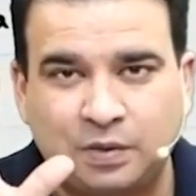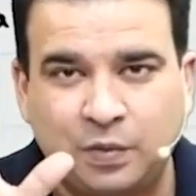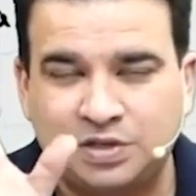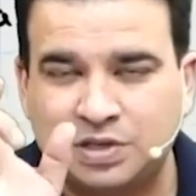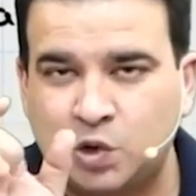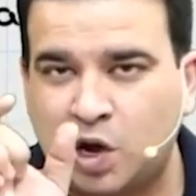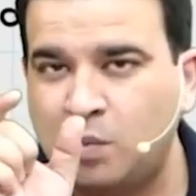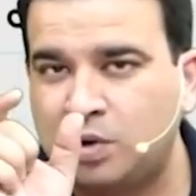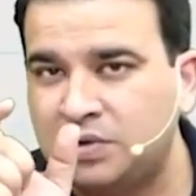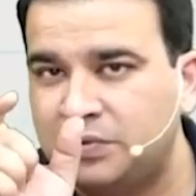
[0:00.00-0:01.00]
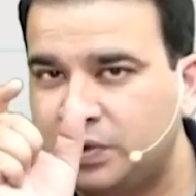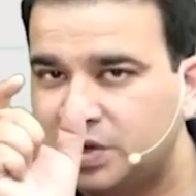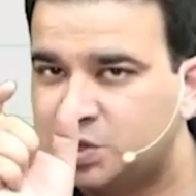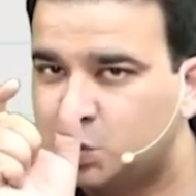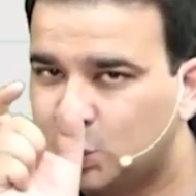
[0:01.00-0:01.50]
We're just talking about the
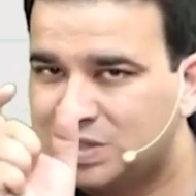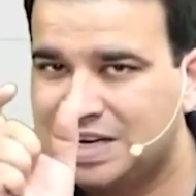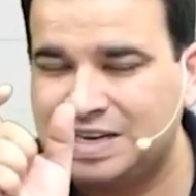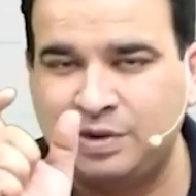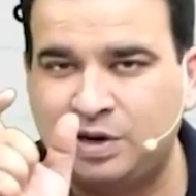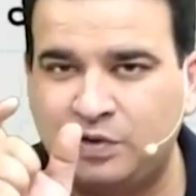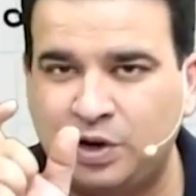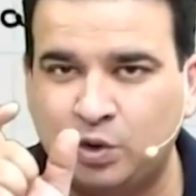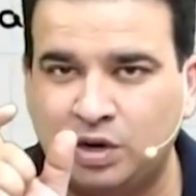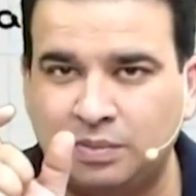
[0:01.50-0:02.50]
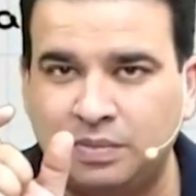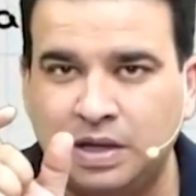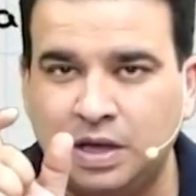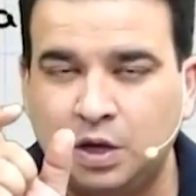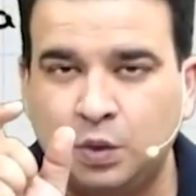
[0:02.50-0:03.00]
first 2 centimeter of duodenum,
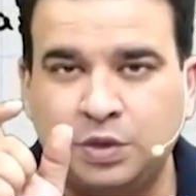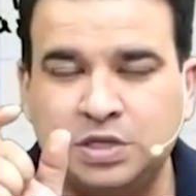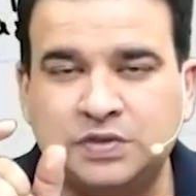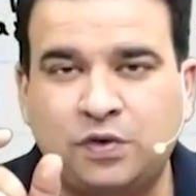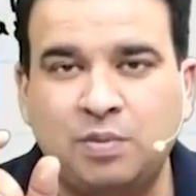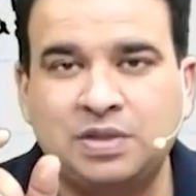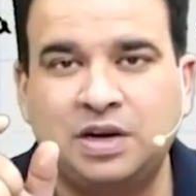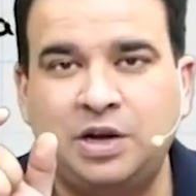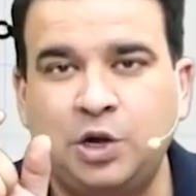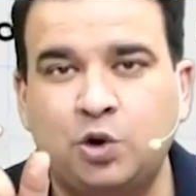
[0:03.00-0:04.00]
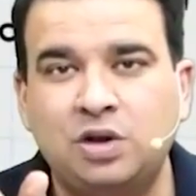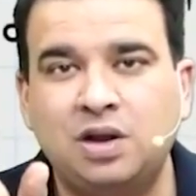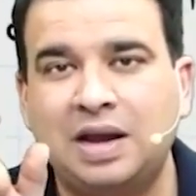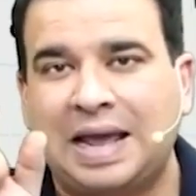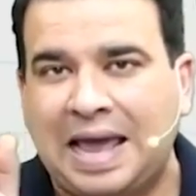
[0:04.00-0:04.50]
which is forming the
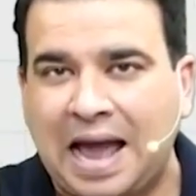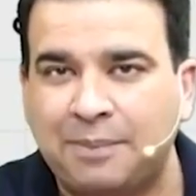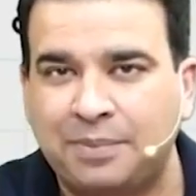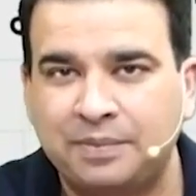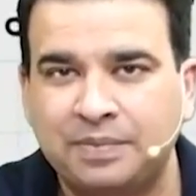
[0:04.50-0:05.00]
duodenal cap.